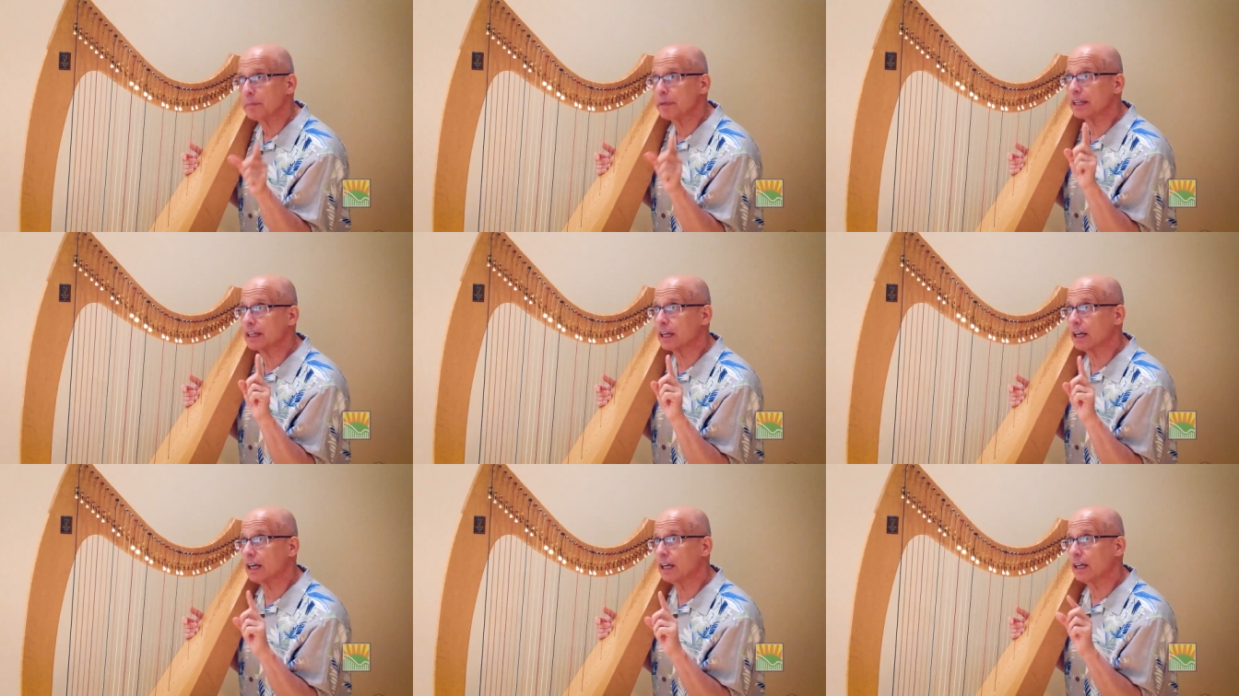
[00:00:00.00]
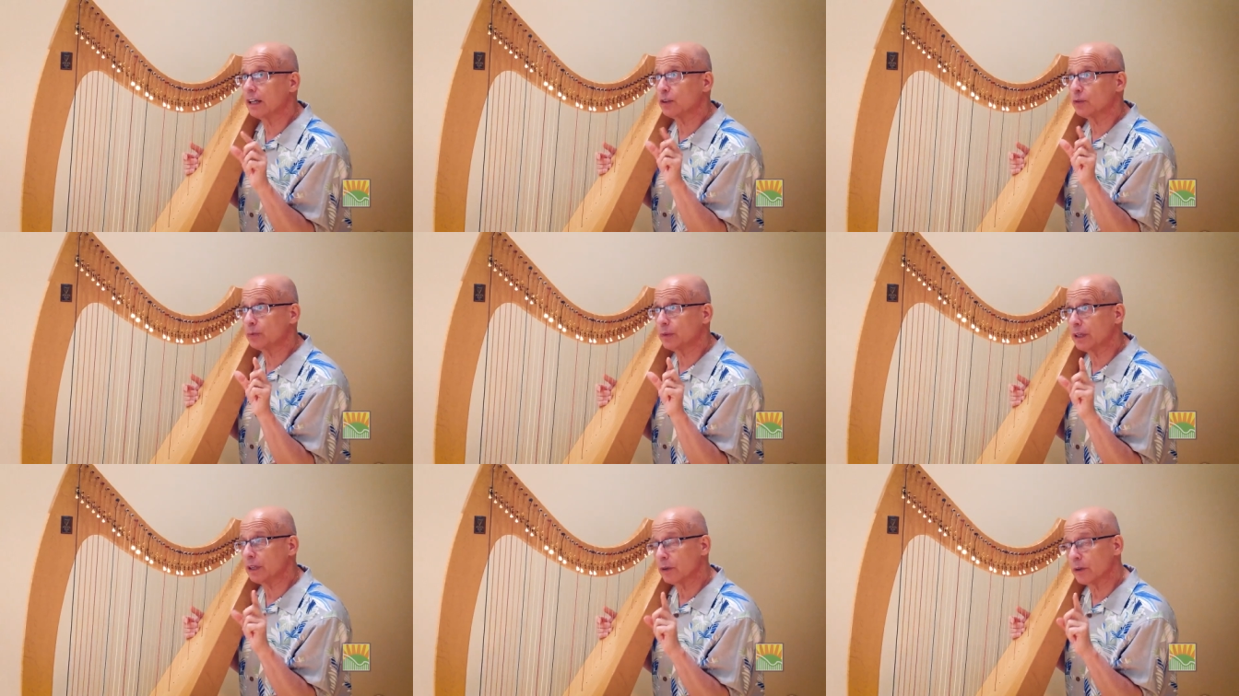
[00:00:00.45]

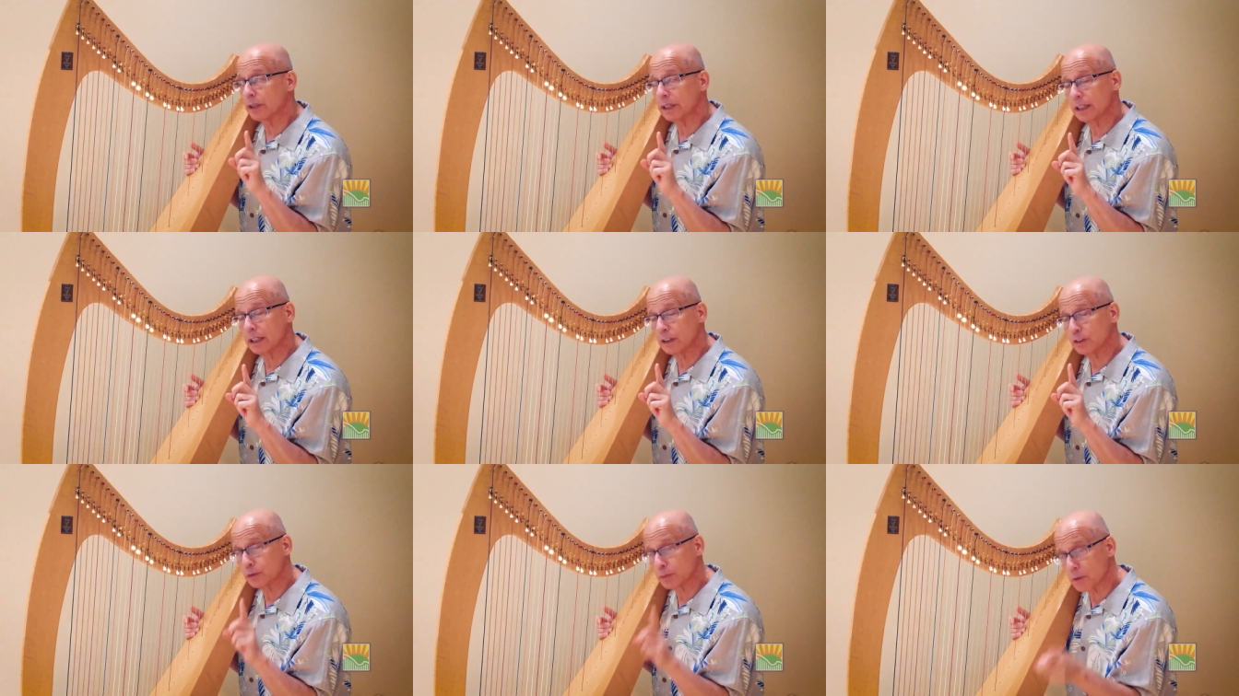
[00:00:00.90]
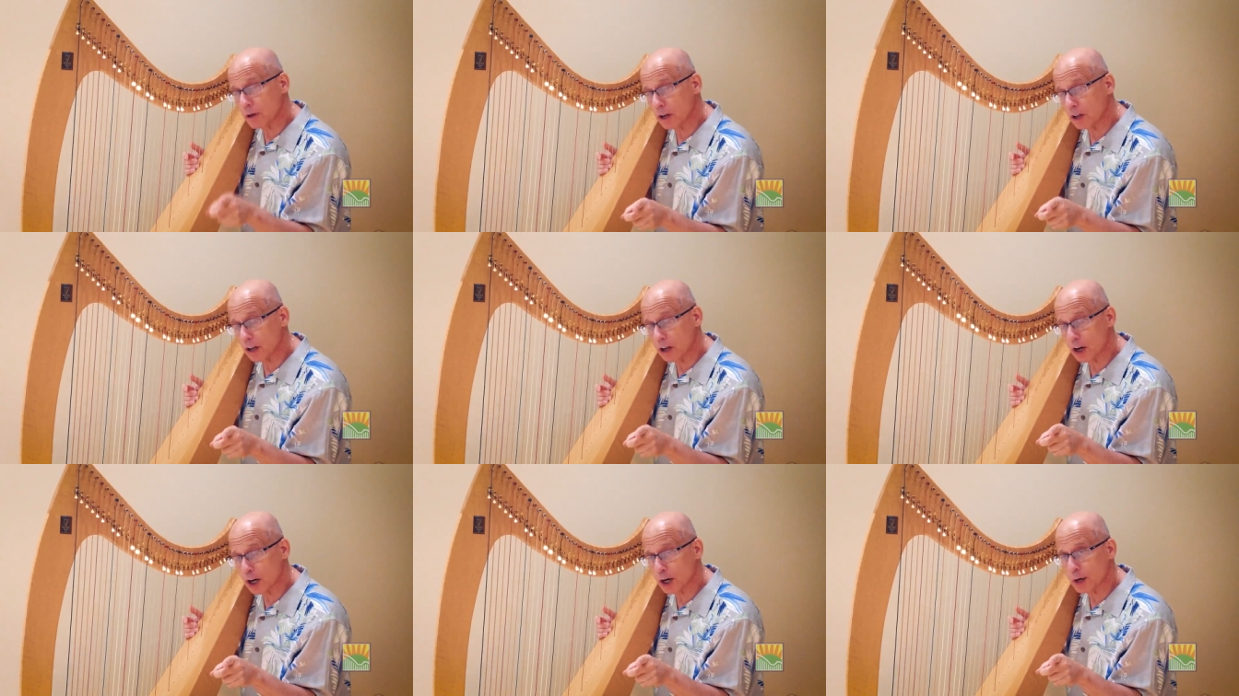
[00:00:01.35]
because we are in a
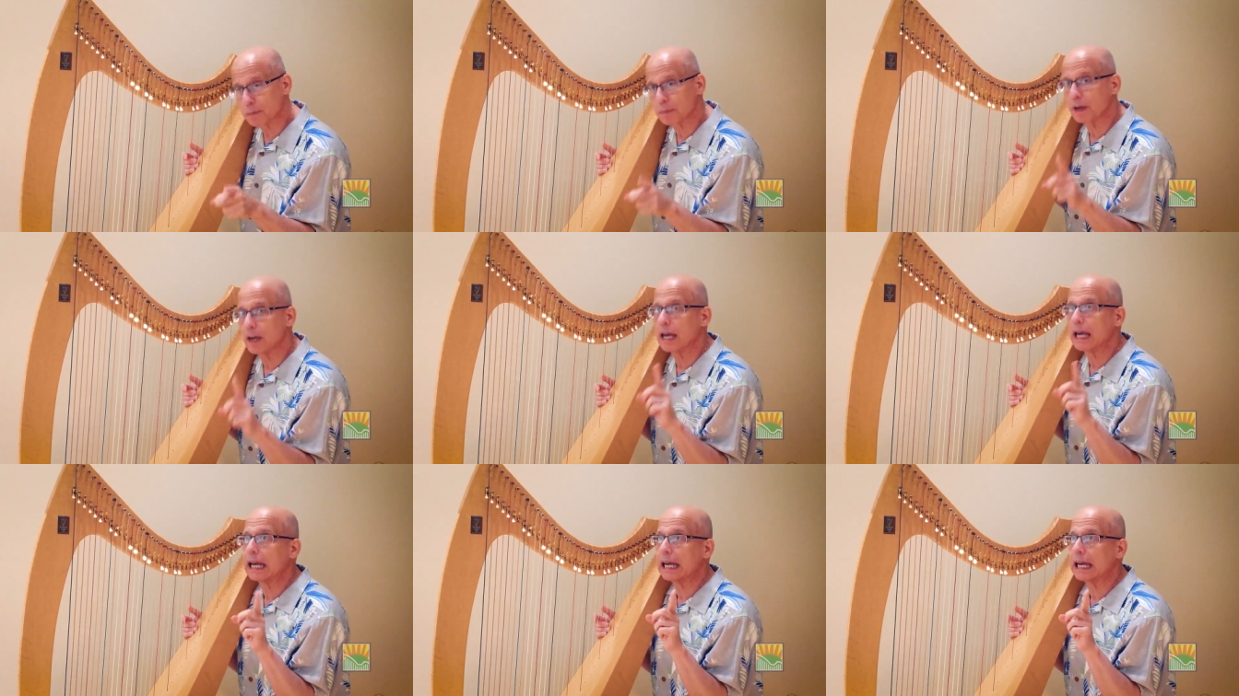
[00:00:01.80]
small harp,